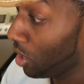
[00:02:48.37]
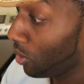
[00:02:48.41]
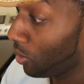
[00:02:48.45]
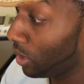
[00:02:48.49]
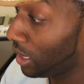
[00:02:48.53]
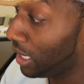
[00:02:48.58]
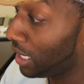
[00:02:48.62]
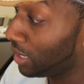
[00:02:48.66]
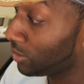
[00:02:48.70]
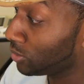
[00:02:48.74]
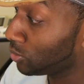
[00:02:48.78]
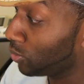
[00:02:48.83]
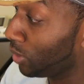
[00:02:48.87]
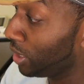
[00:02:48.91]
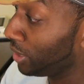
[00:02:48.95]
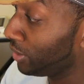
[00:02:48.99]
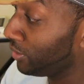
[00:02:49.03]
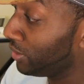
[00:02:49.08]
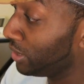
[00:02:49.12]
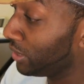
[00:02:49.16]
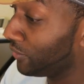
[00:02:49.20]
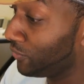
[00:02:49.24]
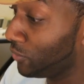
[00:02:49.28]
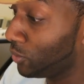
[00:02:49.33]
Well, I was
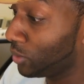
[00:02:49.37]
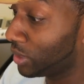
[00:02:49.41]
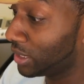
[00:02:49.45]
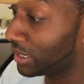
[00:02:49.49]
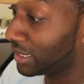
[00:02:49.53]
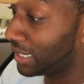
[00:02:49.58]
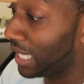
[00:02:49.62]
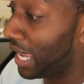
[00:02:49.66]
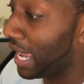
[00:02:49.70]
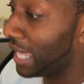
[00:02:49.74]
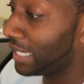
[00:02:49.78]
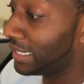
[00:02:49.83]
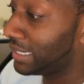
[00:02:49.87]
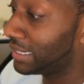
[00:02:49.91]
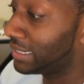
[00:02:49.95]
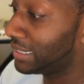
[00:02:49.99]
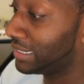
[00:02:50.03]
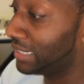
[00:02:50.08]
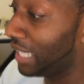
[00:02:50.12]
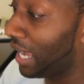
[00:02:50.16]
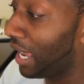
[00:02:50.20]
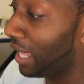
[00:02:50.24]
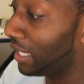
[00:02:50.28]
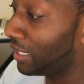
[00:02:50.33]
wondering if you could sign this
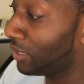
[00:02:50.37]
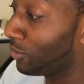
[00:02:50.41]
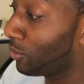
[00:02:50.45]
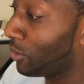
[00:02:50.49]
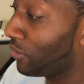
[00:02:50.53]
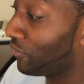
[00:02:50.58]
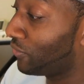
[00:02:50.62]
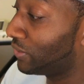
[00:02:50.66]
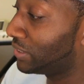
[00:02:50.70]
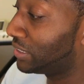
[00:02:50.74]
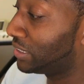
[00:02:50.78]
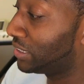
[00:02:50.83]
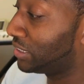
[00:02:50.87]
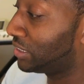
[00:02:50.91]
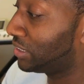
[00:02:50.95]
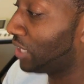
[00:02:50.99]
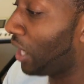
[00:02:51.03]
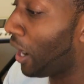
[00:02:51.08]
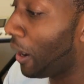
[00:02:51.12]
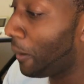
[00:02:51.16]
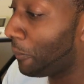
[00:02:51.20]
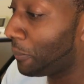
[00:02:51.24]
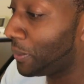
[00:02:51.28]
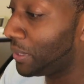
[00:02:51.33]
dollar with a
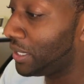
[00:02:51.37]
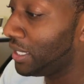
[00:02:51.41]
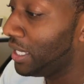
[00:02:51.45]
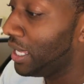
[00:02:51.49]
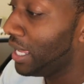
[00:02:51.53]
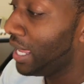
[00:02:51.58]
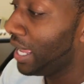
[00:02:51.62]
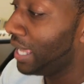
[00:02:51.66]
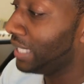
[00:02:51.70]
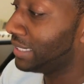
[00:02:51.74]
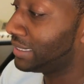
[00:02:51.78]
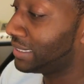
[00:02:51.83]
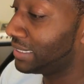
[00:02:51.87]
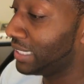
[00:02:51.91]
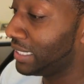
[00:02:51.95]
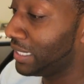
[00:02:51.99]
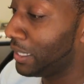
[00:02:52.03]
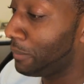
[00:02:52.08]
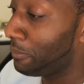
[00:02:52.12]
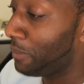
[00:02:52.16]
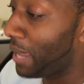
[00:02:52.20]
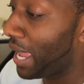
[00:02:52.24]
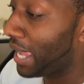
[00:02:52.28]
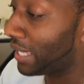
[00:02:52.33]
Sharpie and send
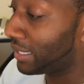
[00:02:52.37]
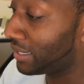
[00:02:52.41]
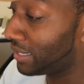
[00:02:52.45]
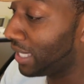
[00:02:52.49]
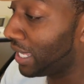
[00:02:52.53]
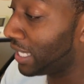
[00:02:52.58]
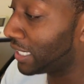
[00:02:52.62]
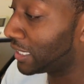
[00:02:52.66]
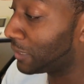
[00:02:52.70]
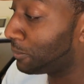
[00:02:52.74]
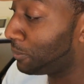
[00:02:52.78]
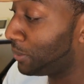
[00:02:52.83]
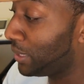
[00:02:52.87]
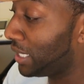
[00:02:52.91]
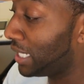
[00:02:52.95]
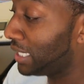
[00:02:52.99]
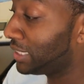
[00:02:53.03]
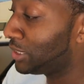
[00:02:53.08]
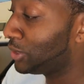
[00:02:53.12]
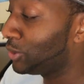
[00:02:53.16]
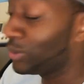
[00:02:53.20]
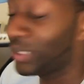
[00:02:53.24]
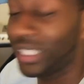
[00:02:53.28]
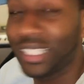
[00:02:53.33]
it back. Thanks.
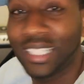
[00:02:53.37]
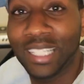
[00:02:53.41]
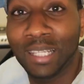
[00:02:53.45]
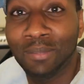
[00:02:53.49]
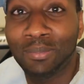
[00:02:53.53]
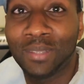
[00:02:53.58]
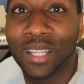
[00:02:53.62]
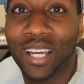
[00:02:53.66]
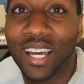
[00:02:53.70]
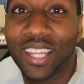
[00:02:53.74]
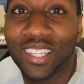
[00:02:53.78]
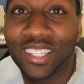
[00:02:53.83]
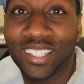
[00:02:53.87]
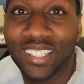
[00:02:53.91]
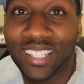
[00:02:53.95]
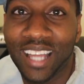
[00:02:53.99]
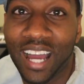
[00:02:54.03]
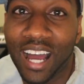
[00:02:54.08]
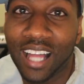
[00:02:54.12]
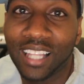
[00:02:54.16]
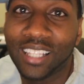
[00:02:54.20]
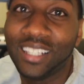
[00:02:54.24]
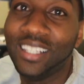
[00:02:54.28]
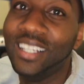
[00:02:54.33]
P.S. You can keep the other
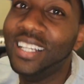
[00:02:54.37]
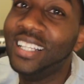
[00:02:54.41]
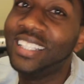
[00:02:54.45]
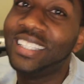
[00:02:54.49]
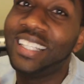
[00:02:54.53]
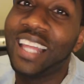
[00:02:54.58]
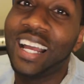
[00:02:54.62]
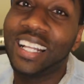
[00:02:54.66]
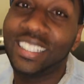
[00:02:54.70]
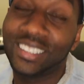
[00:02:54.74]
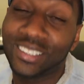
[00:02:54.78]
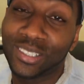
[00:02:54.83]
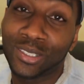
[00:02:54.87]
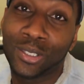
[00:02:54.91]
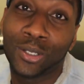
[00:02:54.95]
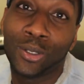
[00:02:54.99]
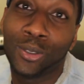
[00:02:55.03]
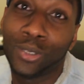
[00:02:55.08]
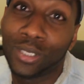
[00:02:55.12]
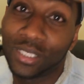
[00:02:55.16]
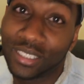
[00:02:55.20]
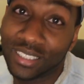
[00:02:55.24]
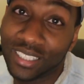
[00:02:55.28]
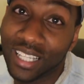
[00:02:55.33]
dollar. That's the
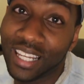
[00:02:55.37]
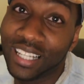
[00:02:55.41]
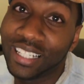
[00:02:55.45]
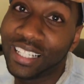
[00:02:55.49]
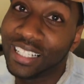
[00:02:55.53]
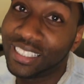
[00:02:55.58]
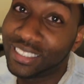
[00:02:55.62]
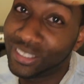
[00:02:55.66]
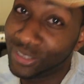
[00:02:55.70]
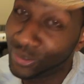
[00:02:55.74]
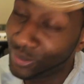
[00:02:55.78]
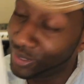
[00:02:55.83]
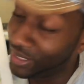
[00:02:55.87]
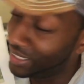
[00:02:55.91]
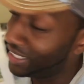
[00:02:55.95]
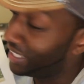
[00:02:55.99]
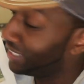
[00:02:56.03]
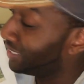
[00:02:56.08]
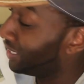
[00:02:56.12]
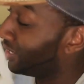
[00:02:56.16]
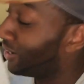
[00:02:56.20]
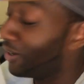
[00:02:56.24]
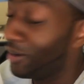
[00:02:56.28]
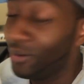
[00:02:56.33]
coolest thing that you could do.
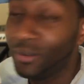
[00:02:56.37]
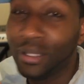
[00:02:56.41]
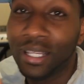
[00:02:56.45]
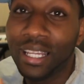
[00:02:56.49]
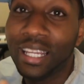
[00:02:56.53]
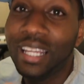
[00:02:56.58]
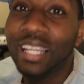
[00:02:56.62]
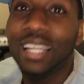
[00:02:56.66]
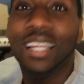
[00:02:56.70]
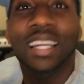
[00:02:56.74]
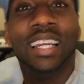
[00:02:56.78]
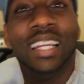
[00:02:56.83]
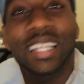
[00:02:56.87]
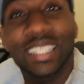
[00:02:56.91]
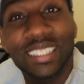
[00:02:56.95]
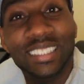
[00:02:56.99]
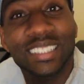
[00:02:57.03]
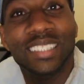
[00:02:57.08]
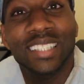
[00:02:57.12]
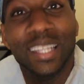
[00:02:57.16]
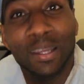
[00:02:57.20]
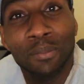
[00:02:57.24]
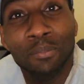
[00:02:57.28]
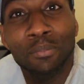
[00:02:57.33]
Oh, he
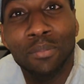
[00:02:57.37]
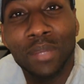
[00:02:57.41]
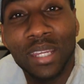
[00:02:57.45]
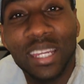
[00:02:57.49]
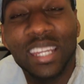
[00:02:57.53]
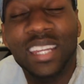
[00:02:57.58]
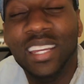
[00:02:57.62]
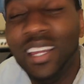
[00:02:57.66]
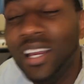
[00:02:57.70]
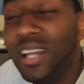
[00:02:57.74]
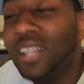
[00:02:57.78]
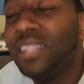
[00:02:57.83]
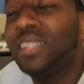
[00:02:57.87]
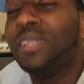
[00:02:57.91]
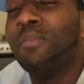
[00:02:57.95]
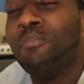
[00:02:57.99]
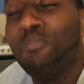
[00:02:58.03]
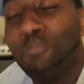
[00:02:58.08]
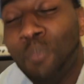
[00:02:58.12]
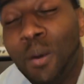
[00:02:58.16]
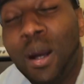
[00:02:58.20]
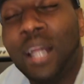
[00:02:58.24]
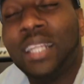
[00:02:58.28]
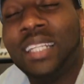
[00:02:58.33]
sent me the
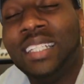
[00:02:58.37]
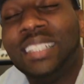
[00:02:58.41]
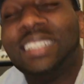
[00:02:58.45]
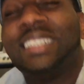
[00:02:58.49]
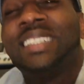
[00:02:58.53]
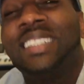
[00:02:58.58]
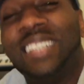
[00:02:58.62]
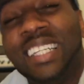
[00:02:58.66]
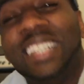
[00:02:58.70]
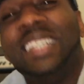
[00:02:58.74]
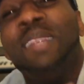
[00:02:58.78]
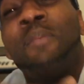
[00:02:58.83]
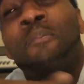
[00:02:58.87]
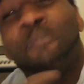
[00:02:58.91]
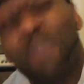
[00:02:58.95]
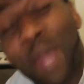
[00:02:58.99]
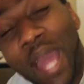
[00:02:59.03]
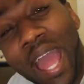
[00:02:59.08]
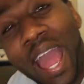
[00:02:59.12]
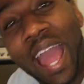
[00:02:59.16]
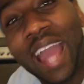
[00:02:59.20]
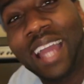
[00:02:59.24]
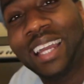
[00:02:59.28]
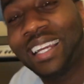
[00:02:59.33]
money to send it
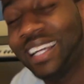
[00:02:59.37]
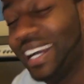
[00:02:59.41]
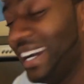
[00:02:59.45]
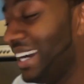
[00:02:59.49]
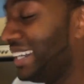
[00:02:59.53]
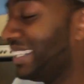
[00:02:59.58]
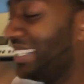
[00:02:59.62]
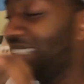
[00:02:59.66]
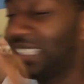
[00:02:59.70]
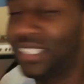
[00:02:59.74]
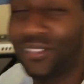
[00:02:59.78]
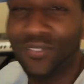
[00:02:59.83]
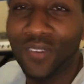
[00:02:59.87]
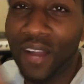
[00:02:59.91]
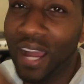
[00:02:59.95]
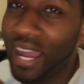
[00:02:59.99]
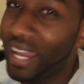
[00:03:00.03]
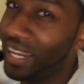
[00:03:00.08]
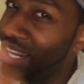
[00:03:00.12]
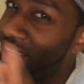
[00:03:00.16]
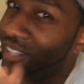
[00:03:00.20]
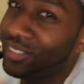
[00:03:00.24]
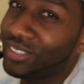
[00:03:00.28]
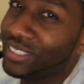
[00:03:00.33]
back. And ah, it's
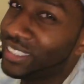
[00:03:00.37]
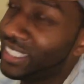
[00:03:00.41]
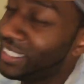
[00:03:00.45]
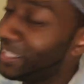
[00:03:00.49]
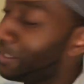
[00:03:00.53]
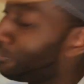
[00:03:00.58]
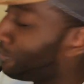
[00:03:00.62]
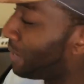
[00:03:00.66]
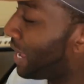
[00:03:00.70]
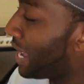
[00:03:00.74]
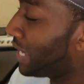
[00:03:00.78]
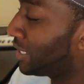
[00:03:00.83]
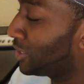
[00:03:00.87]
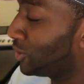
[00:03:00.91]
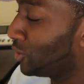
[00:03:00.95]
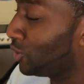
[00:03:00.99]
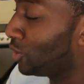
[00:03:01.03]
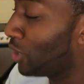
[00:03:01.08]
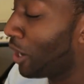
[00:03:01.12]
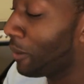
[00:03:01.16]
fine. I'll send it back to you.